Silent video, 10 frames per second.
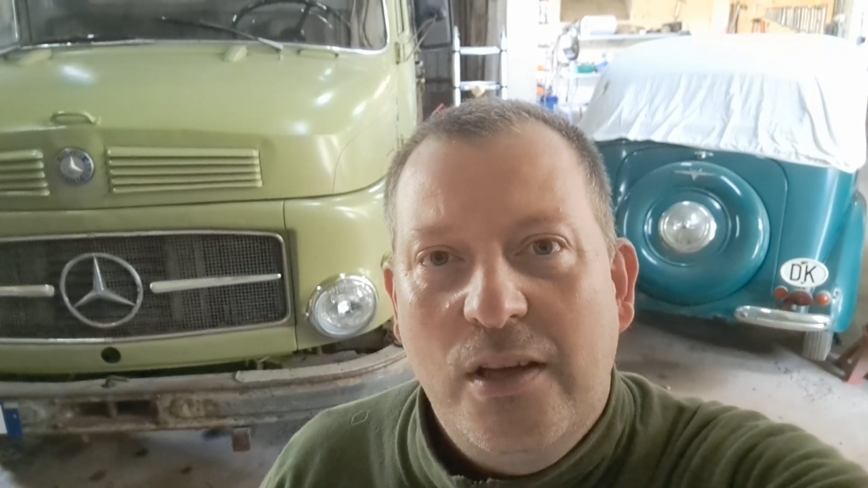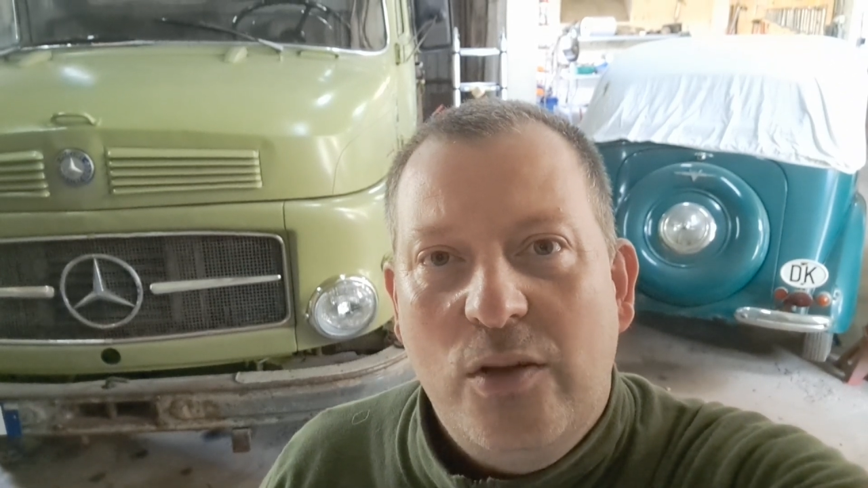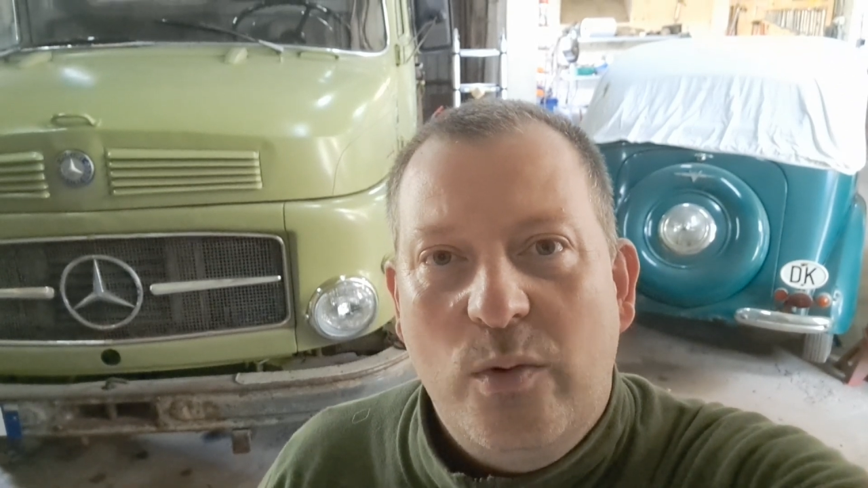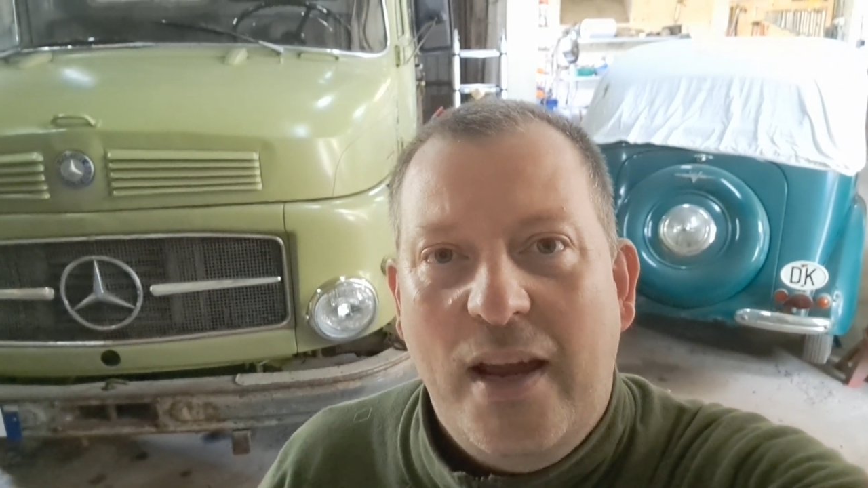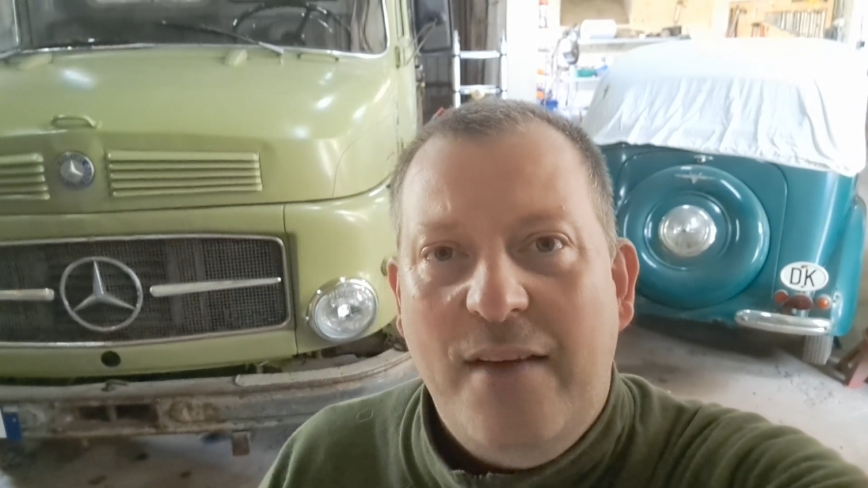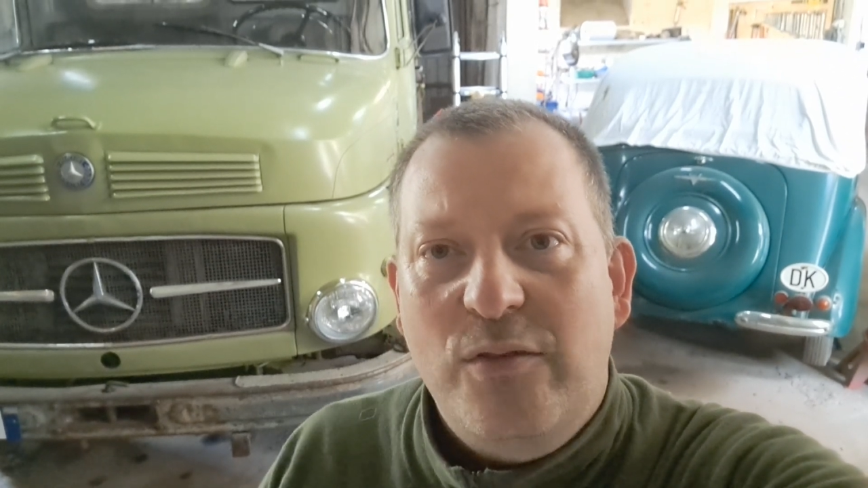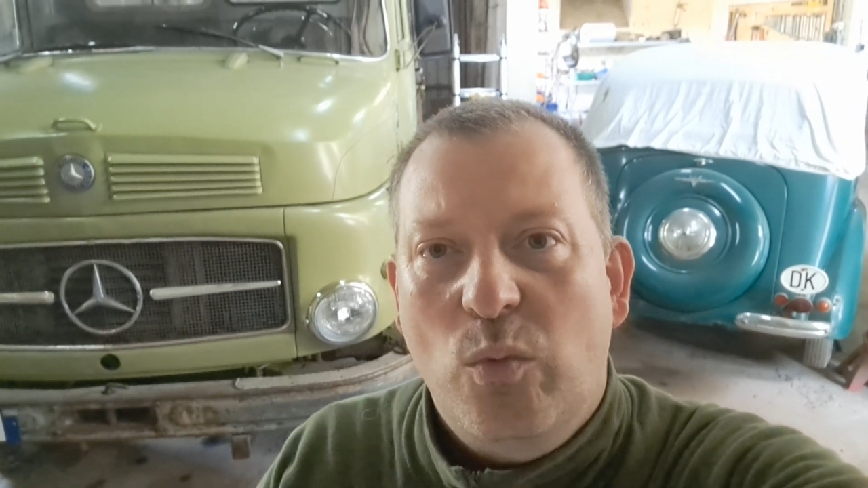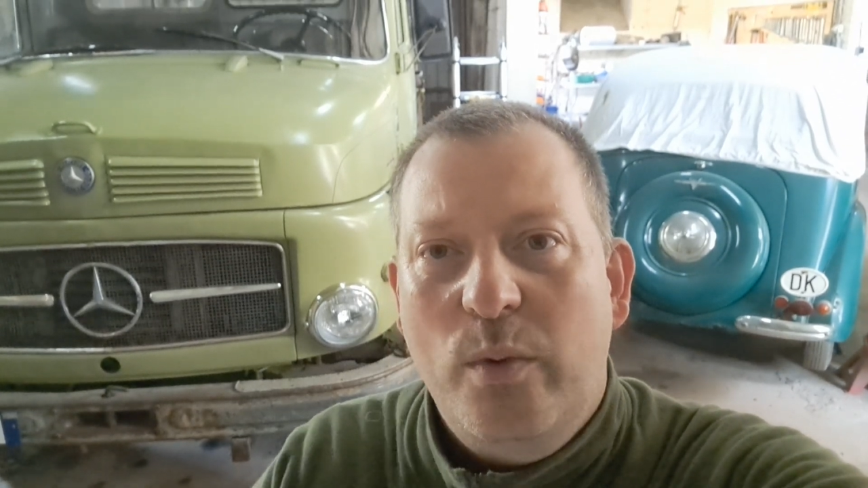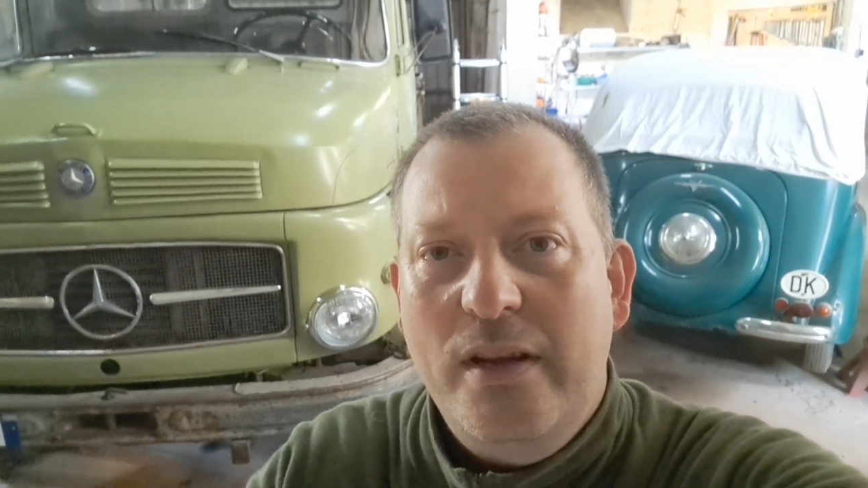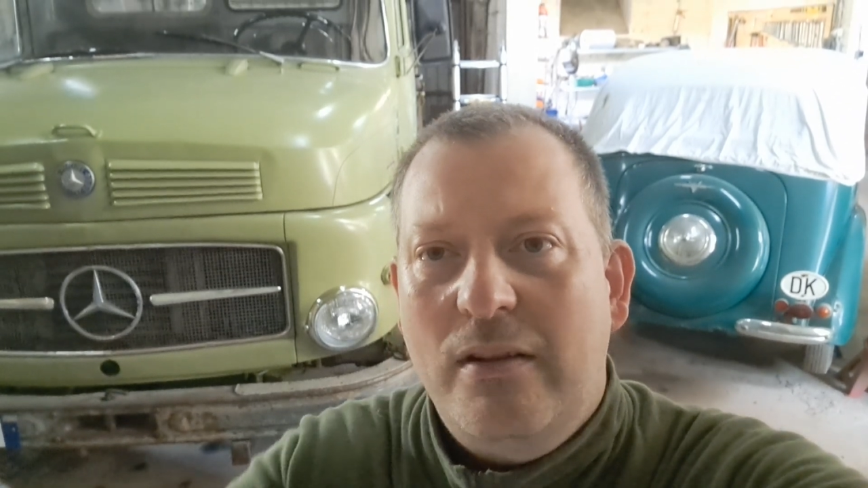you have your
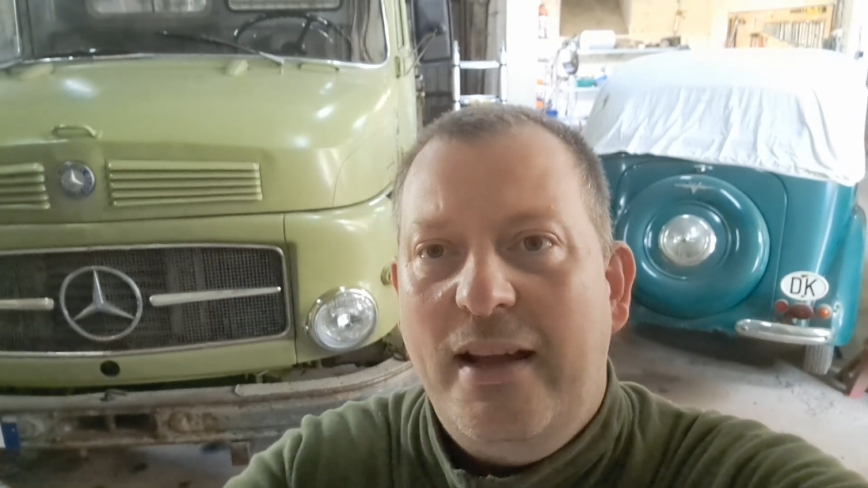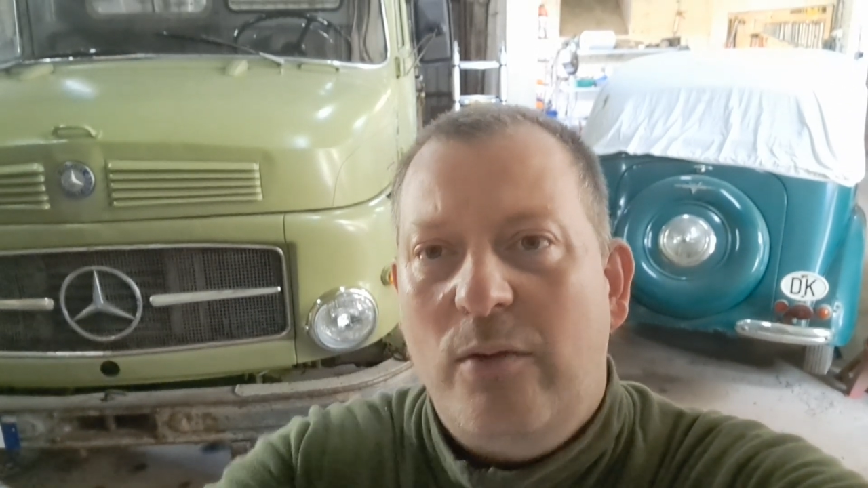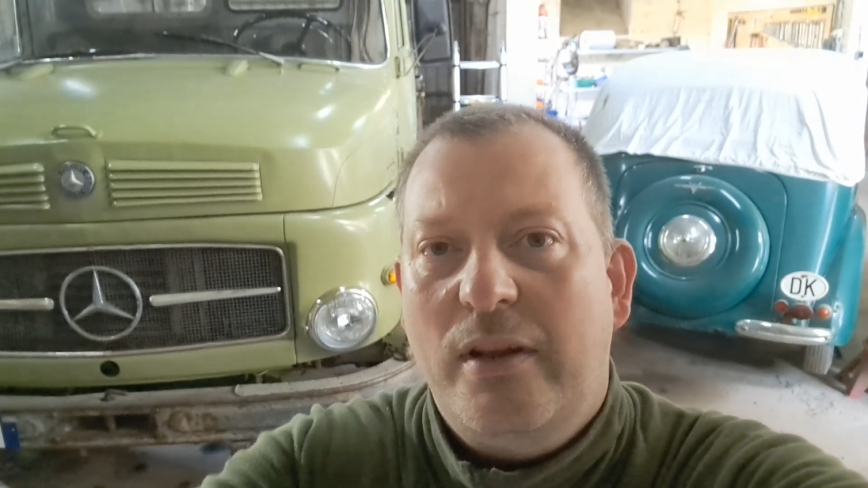wheel out